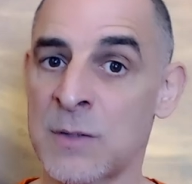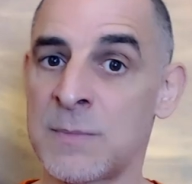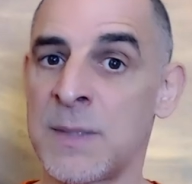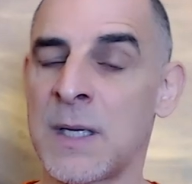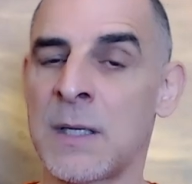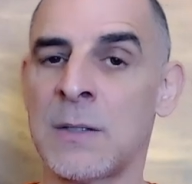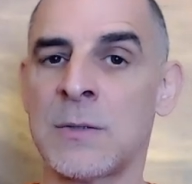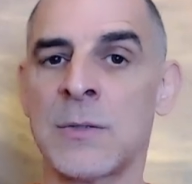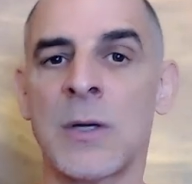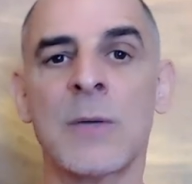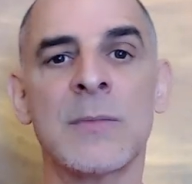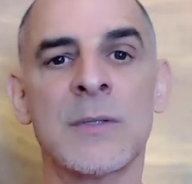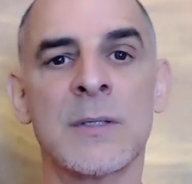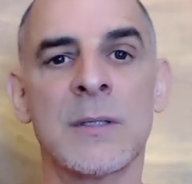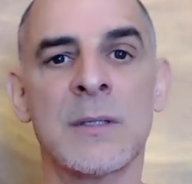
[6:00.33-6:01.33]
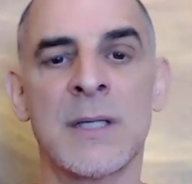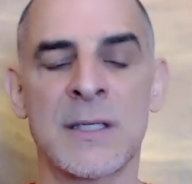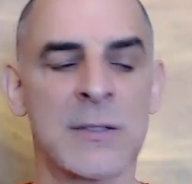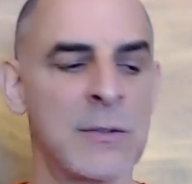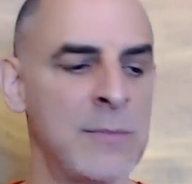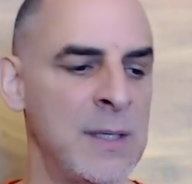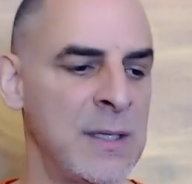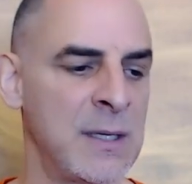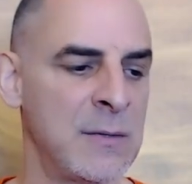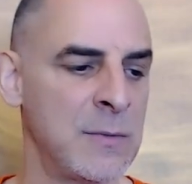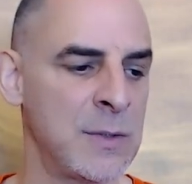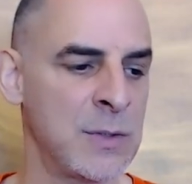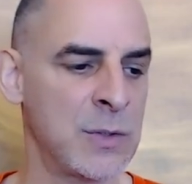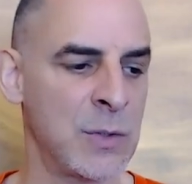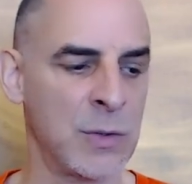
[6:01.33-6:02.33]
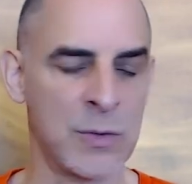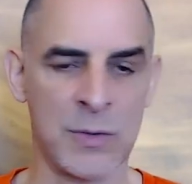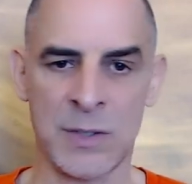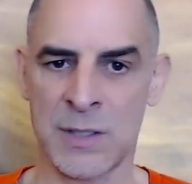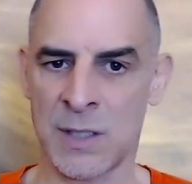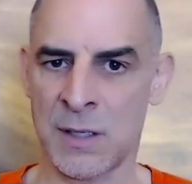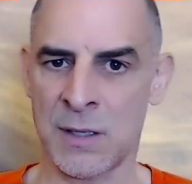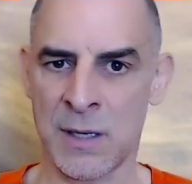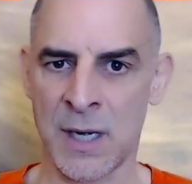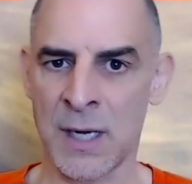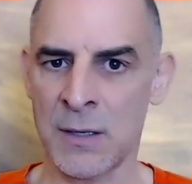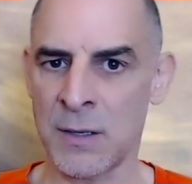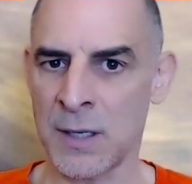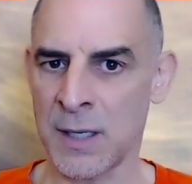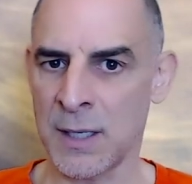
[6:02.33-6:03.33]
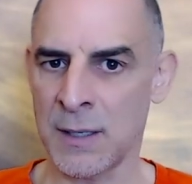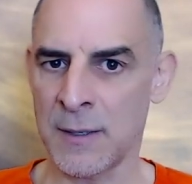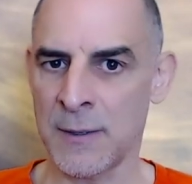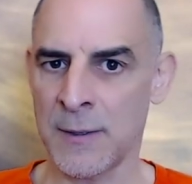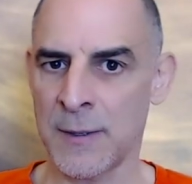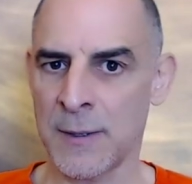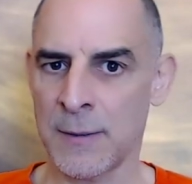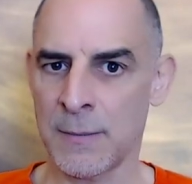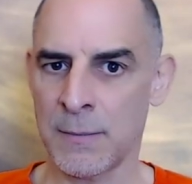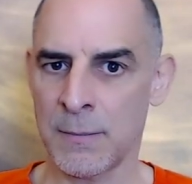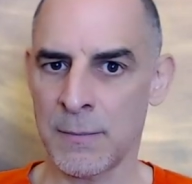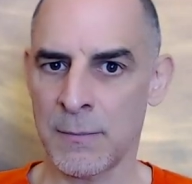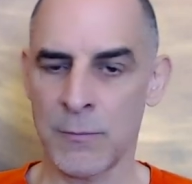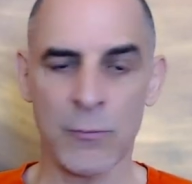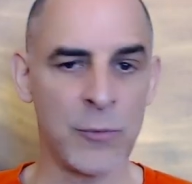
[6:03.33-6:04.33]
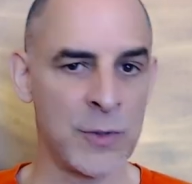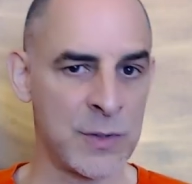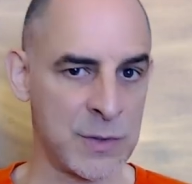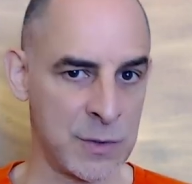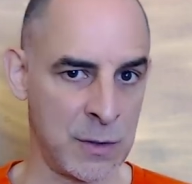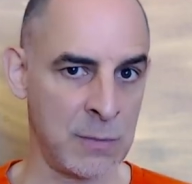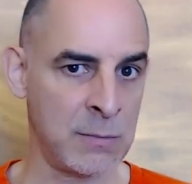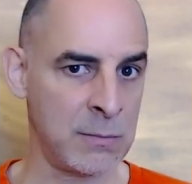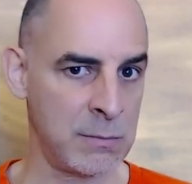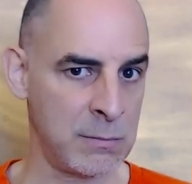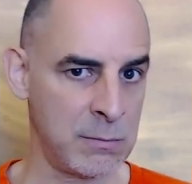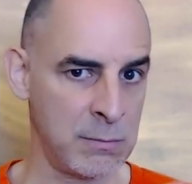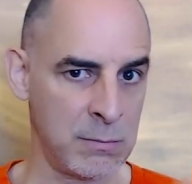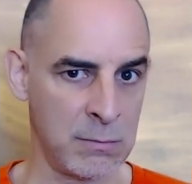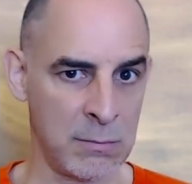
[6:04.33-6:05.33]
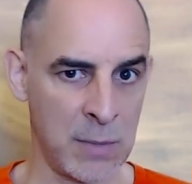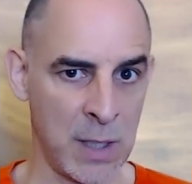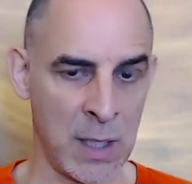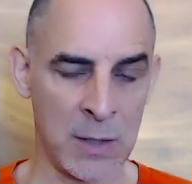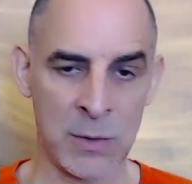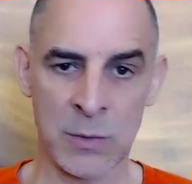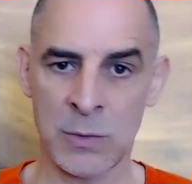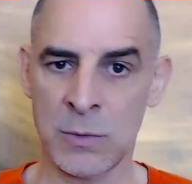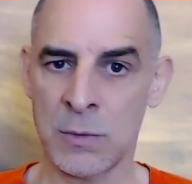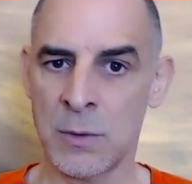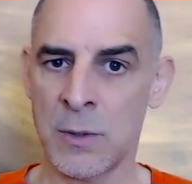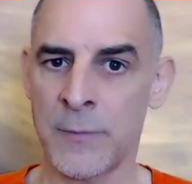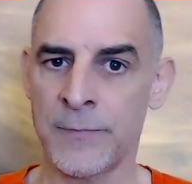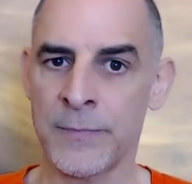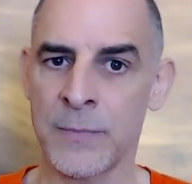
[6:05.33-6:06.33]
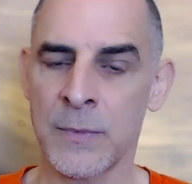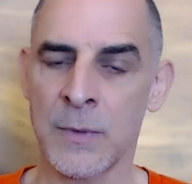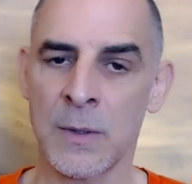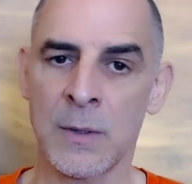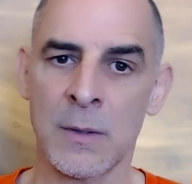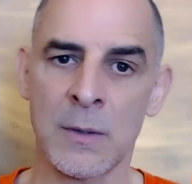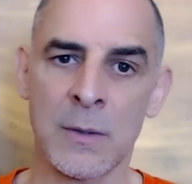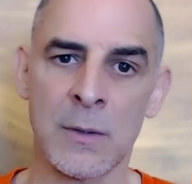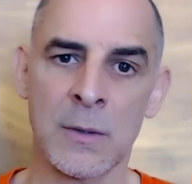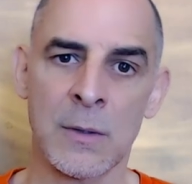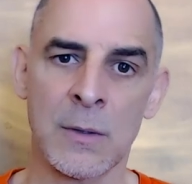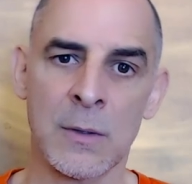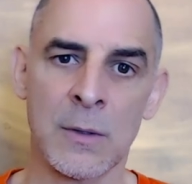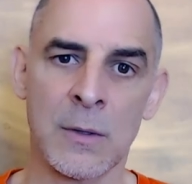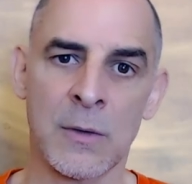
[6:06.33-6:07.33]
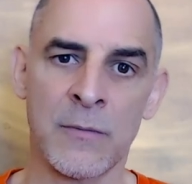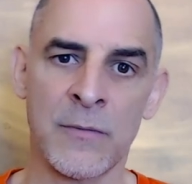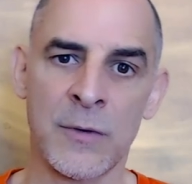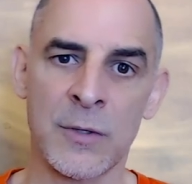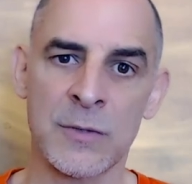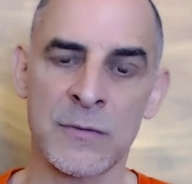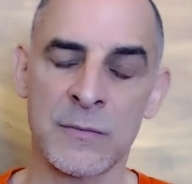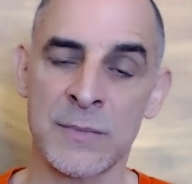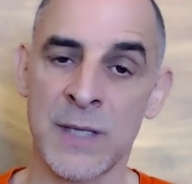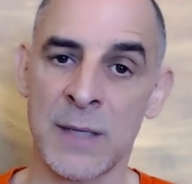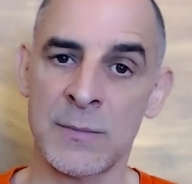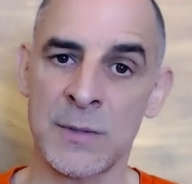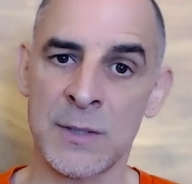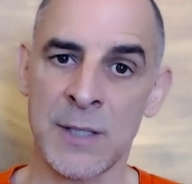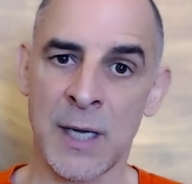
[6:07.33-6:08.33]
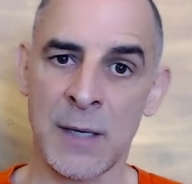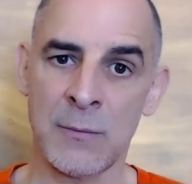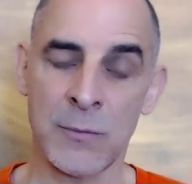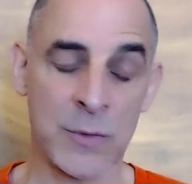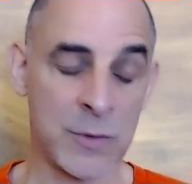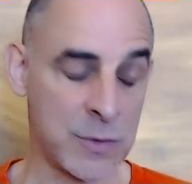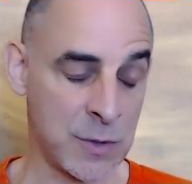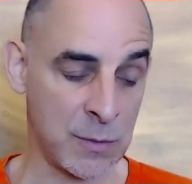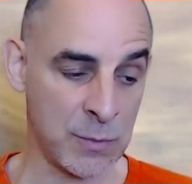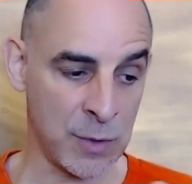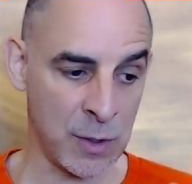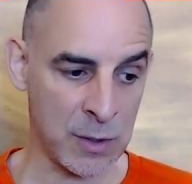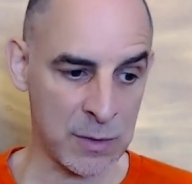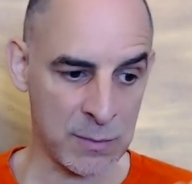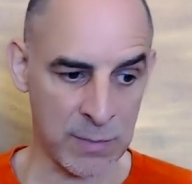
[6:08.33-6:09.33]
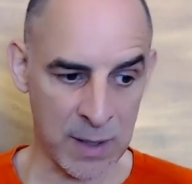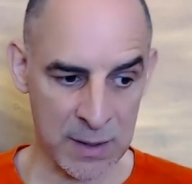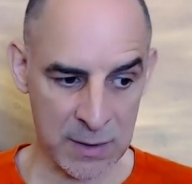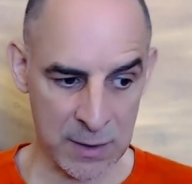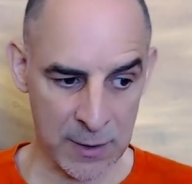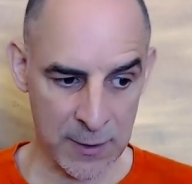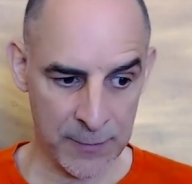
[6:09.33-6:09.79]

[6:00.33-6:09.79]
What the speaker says: on speaking terms. Does not mean that we talk to each other regularly. With some, I do converse from time to time, with some not, but